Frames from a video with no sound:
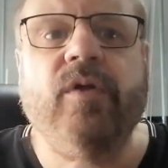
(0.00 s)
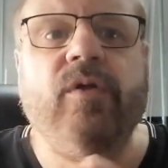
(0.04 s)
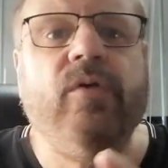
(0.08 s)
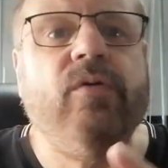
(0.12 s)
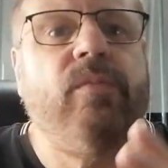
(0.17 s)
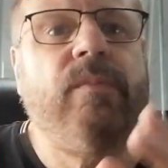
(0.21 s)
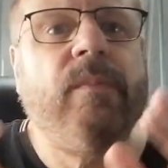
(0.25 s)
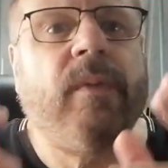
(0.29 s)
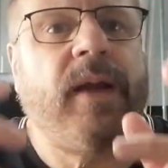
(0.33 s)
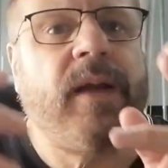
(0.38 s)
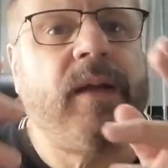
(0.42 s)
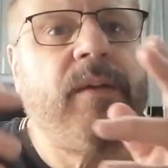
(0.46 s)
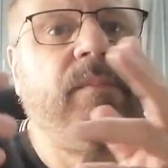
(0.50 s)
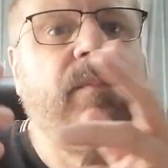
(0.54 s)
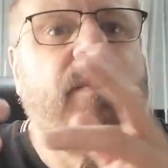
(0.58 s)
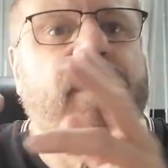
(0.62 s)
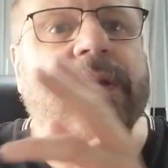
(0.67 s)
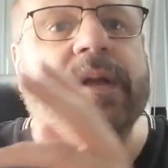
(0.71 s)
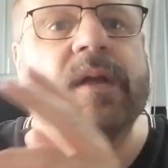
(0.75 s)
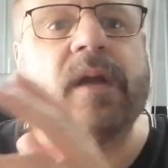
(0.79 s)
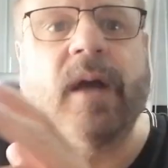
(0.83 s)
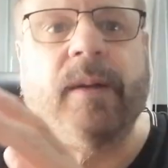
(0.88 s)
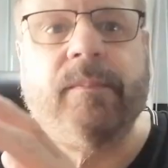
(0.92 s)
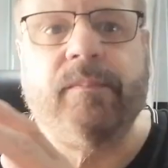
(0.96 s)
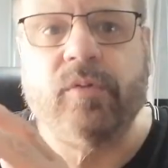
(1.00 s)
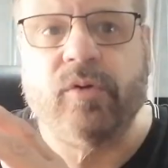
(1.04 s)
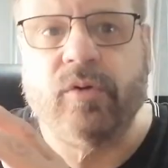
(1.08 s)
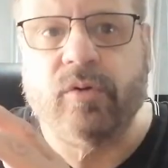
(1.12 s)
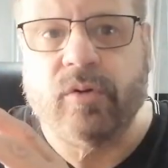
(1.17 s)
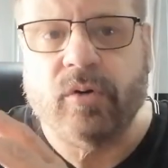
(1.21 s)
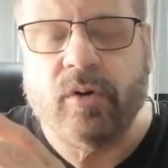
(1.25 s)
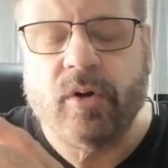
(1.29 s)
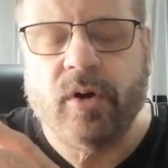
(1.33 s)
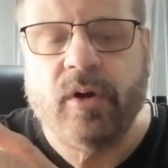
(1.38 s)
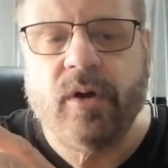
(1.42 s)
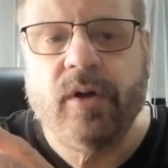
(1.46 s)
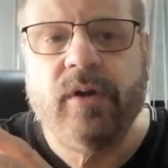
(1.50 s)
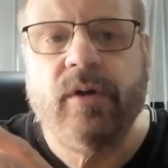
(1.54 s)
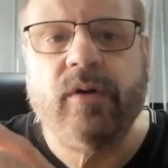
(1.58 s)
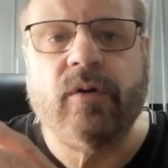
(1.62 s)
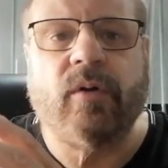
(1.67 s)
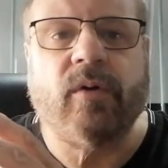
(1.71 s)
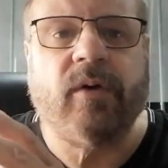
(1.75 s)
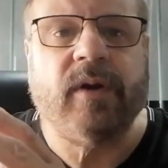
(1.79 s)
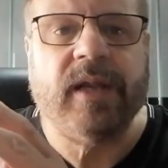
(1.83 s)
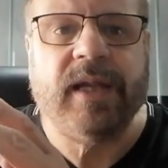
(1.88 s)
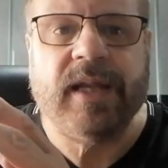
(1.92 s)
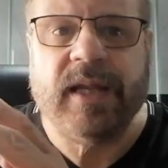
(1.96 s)
you might become good
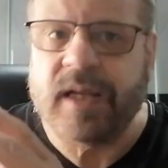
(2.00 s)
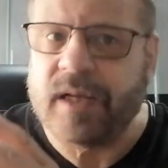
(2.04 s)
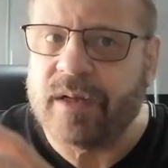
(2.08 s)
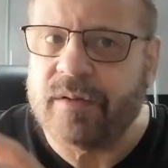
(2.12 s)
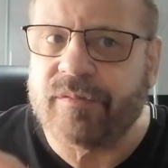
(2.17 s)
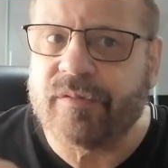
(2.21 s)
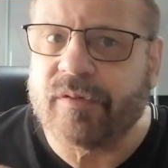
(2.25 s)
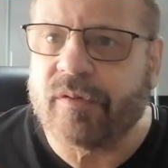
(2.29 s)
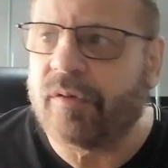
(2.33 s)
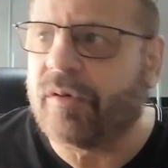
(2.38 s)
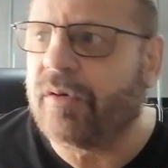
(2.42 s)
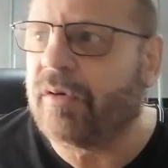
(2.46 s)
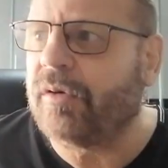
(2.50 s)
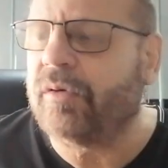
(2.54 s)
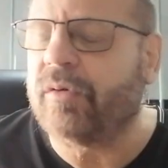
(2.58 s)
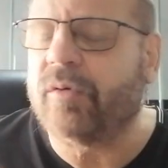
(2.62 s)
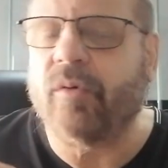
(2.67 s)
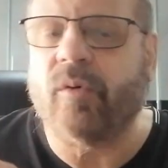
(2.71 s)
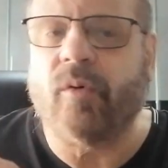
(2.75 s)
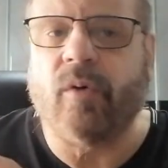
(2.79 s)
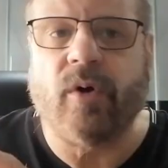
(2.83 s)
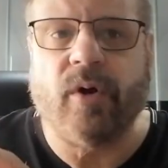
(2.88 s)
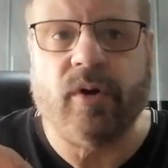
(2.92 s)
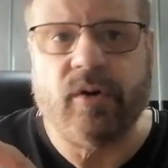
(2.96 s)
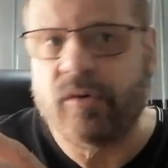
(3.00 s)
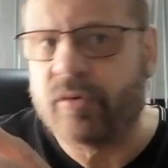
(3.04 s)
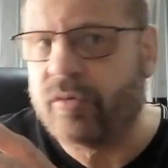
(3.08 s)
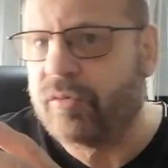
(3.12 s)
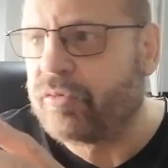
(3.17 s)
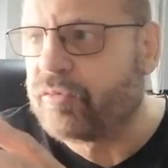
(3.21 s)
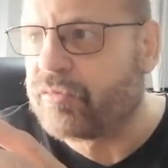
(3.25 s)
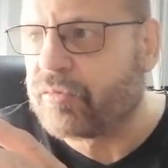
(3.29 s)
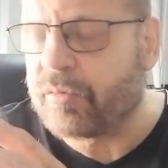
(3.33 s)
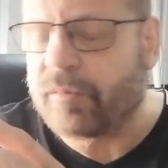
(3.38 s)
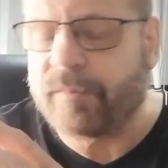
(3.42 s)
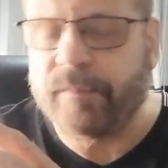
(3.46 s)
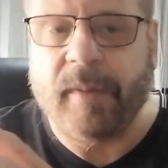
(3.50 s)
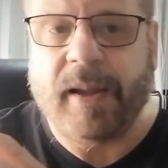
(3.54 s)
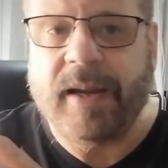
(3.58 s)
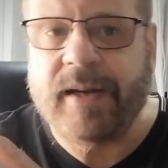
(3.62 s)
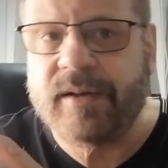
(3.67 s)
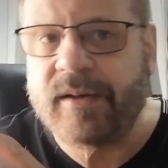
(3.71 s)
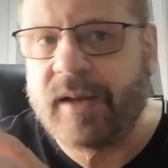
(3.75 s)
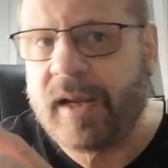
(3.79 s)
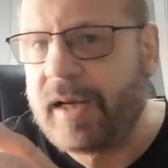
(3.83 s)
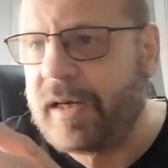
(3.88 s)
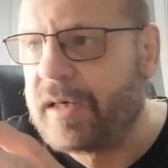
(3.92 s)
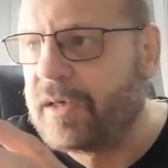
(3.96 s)
or evil or neutral,
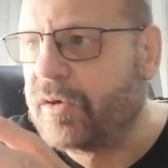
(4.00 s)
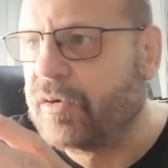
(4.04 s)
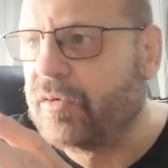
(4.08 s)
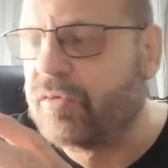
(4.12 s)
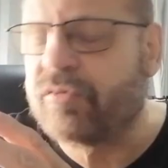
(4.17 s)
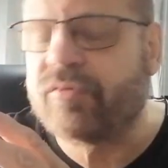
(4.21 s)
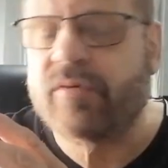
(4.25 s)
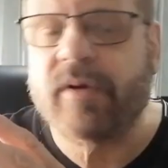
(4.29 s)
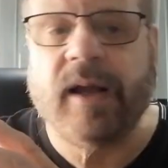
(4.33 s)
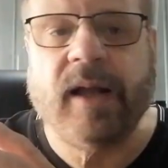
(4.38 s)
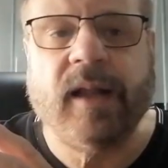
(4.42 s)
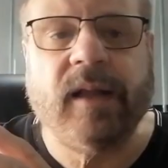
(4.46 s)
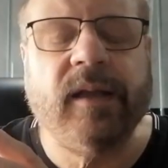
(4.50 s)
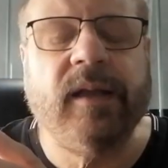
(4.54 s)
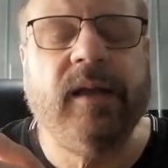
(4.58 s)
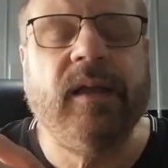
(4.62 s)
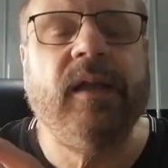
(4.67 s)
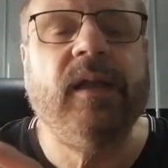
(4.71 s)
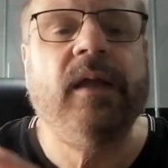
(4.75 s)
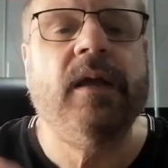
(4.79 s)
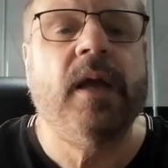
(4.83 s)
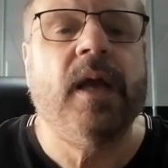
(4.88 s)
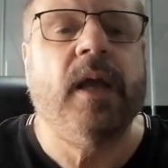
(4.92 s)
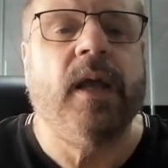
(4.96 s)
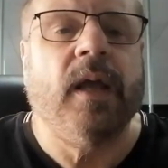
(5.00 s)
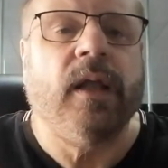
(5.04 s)
maintain neutrality.